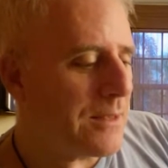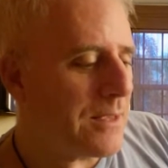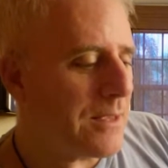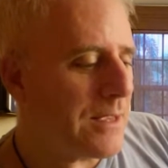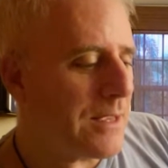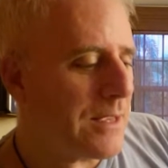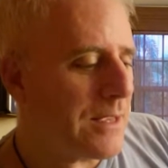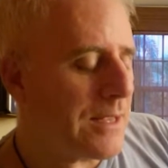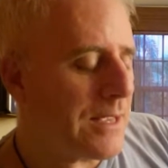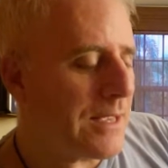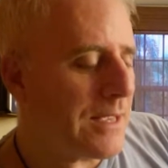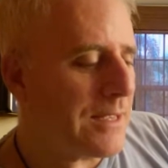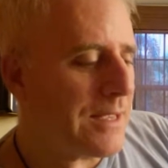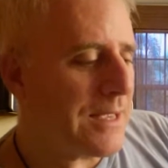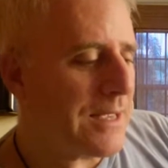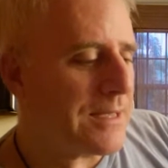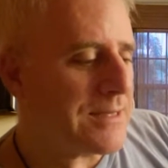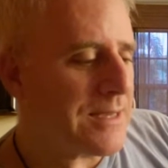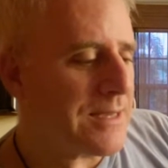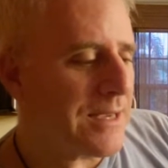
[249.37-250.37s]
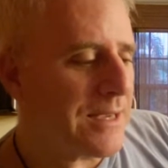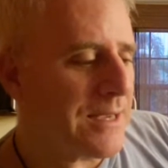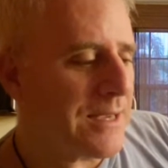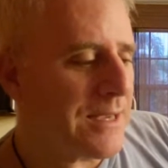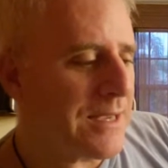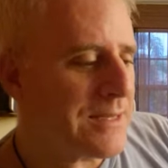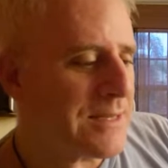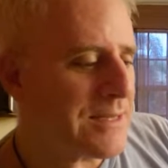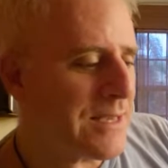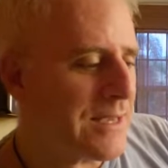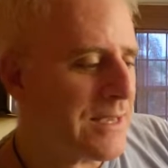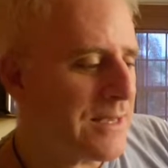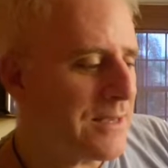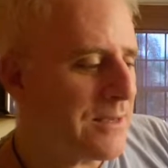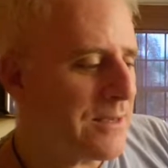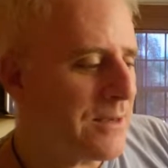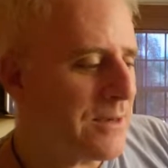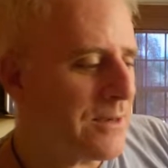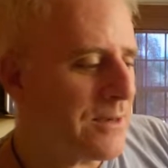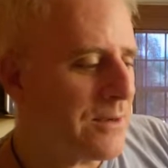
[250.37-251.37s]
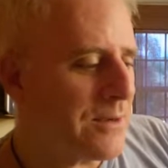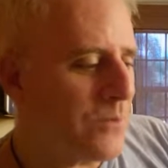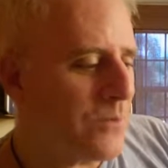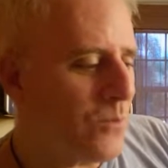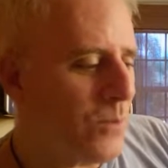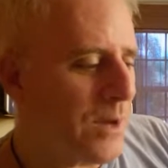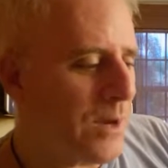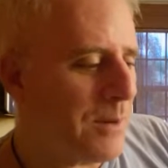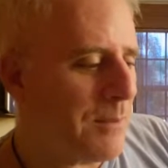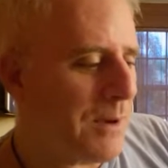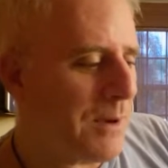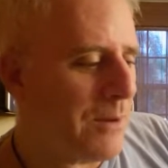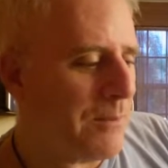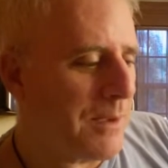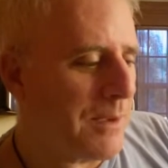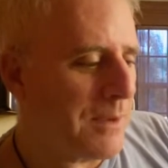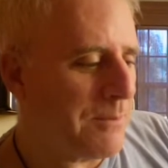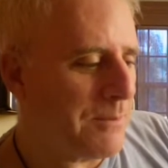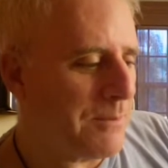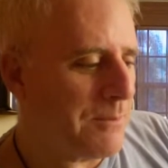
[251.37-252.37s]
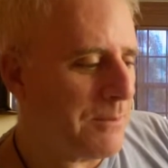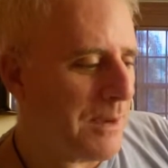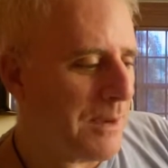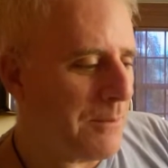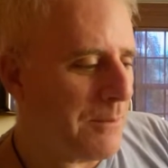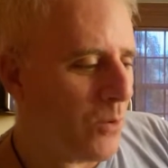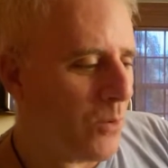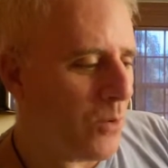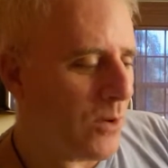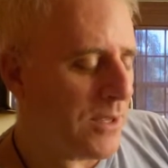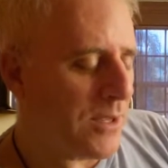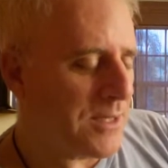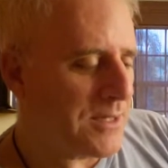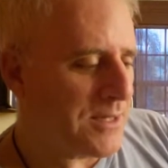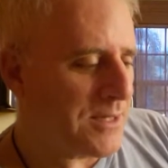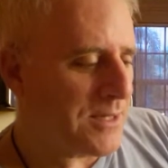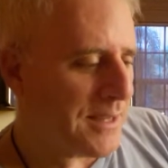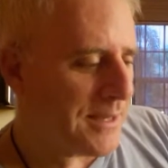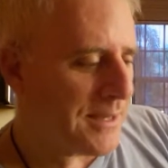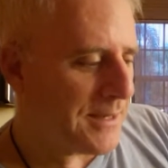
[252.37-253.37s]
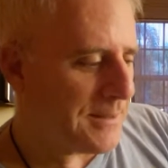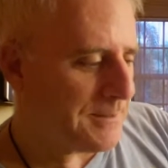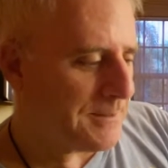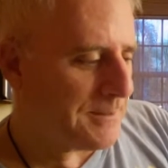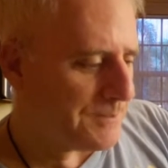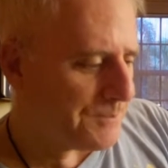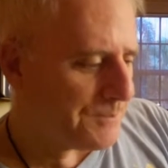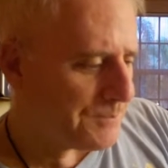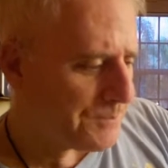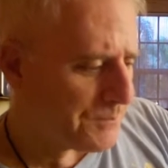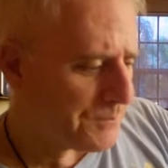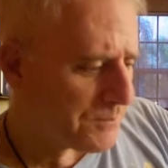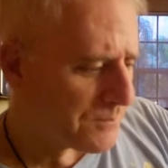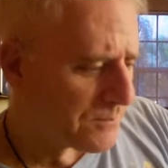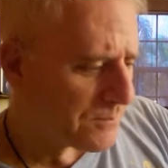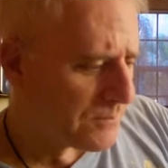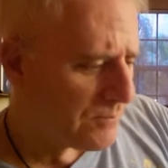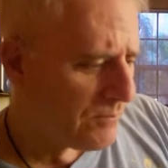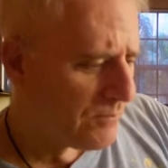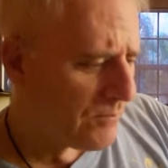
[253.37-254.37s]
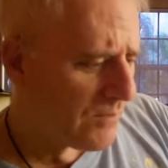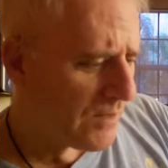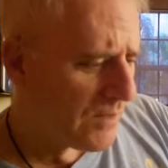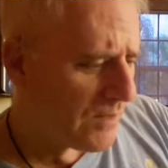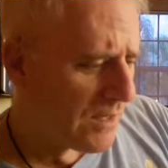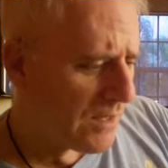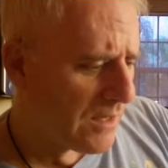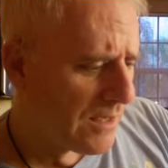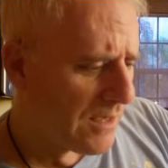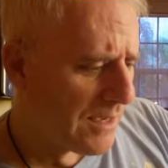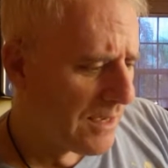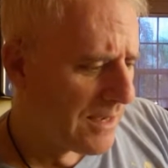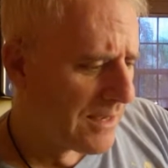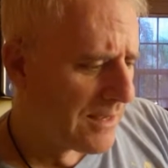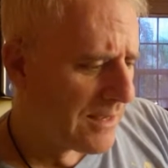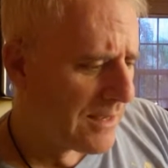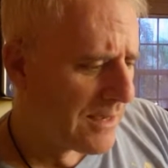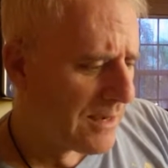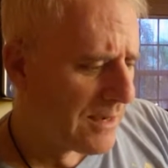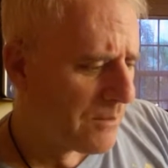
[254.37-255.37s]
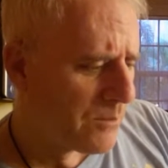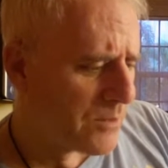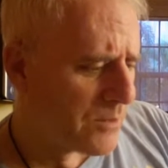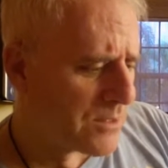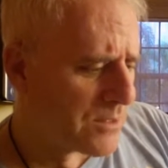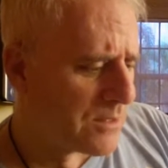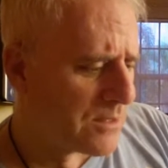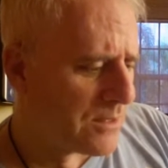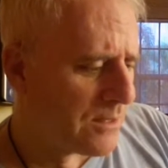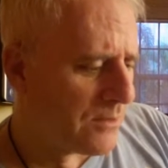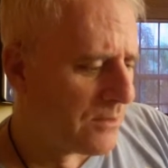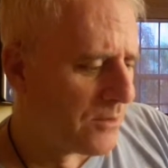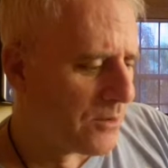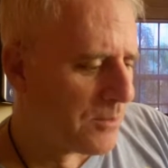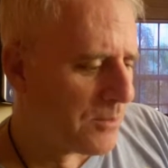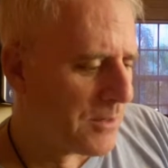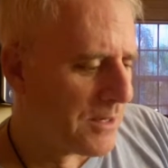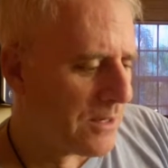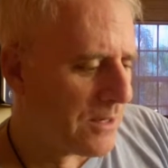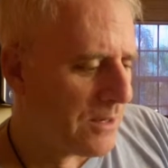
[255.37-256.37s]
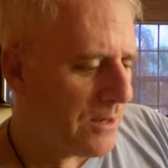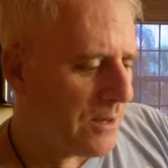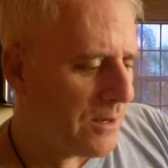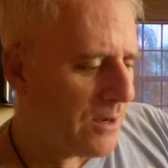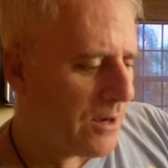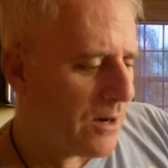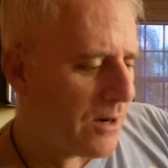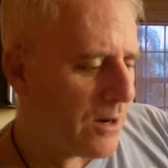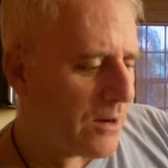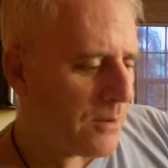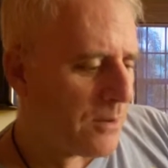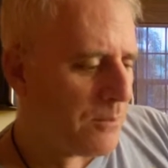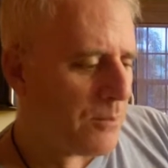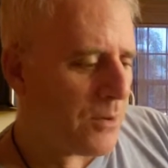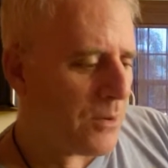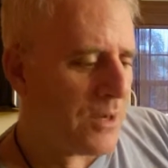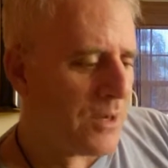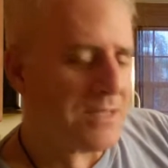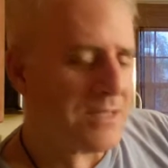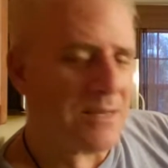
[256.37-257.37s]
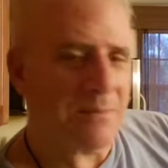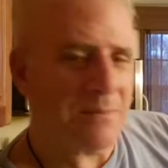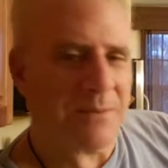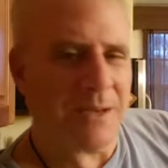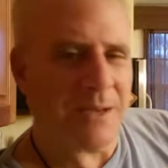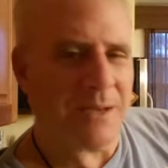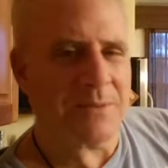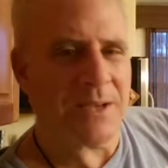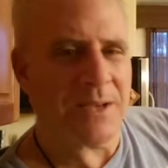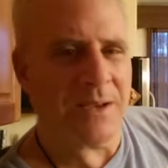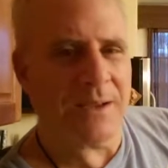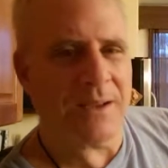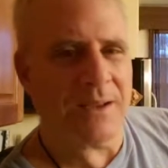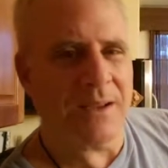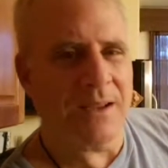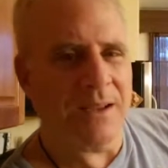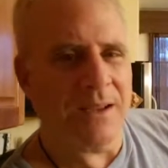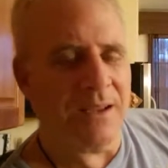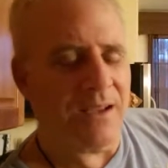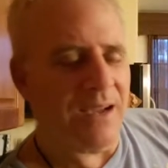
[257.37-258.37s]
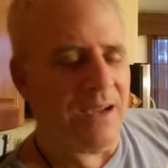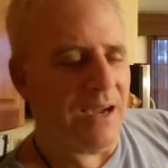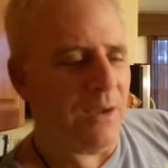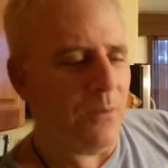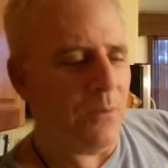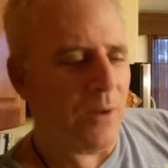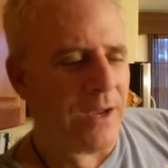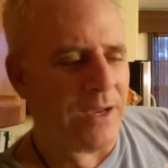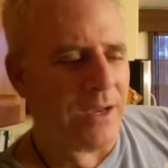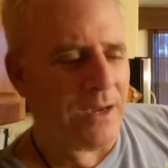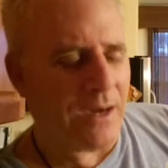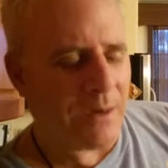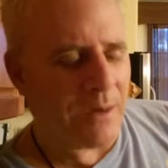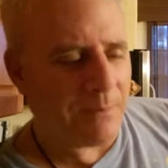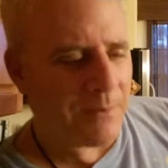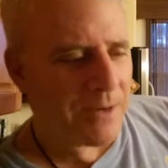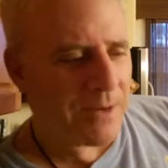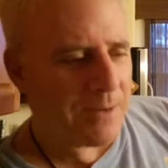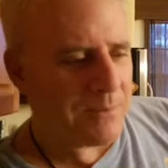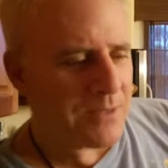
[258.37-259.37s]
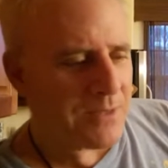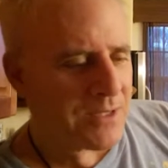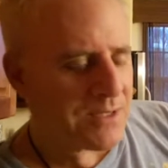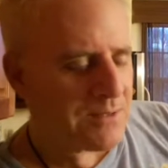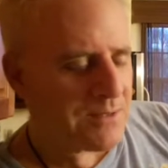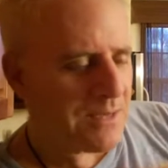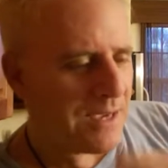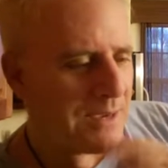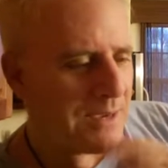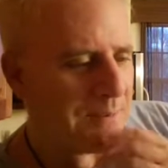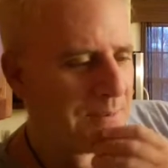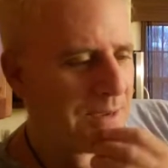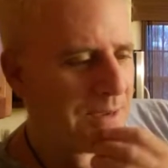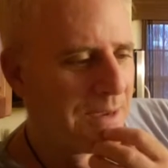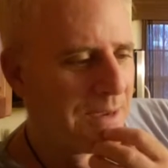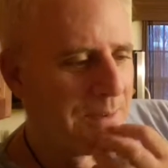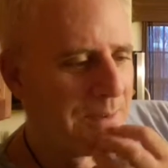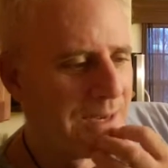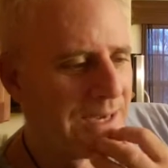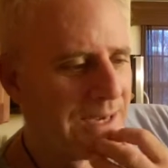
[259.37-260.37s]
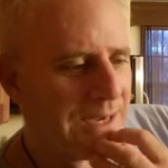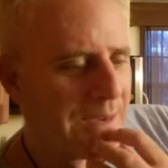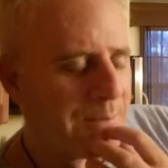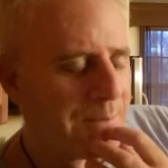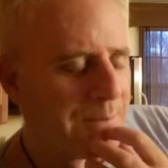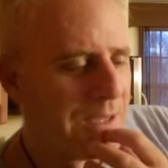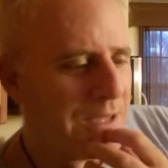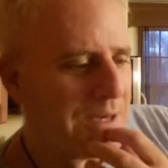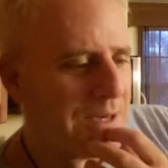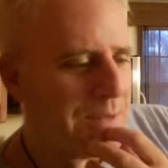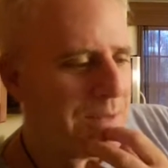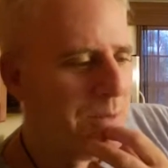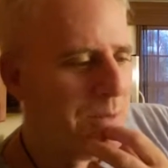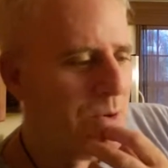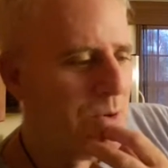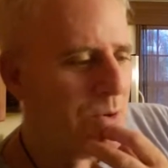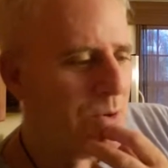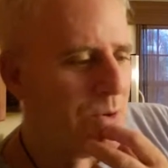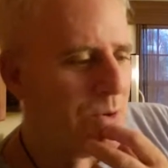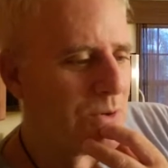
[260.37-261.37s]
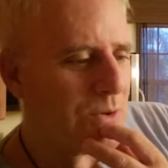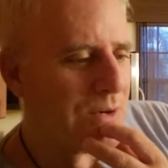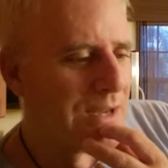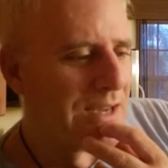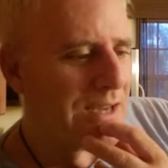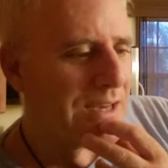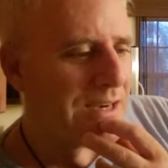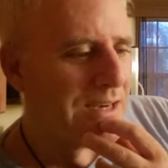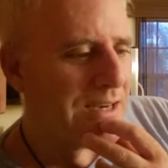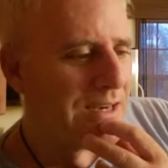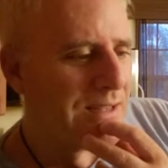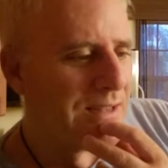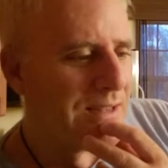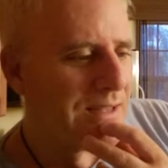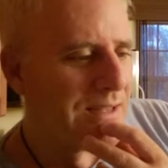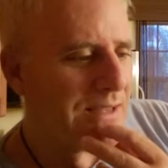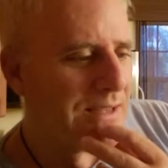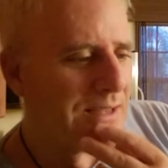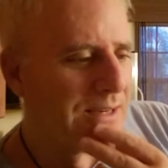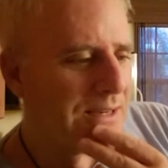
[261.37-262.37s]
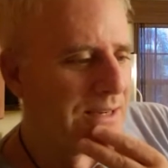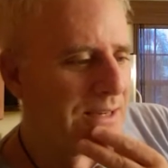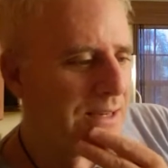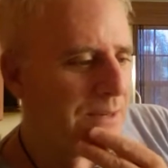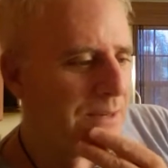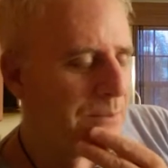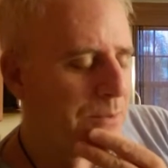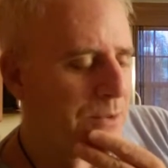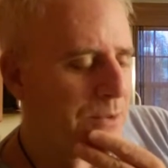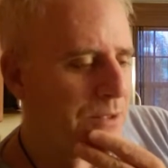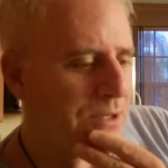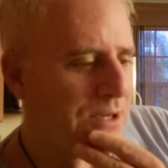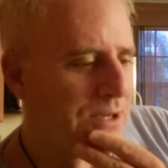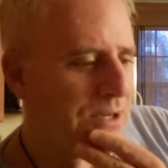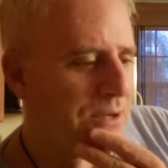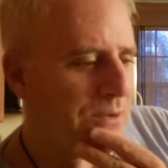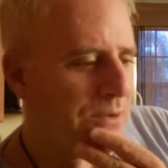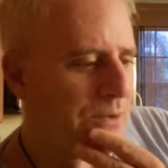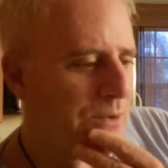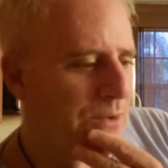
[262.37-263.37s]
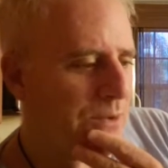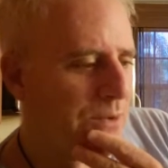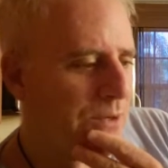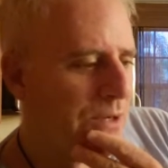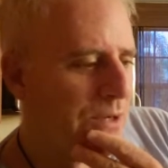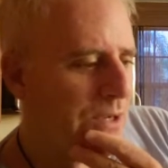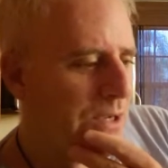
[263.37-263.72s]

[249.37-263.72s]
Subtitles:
as I went about my morning today, I was a little bit hard pressed. Sometimes I wake up and I may not be in the mood, or not anything in particular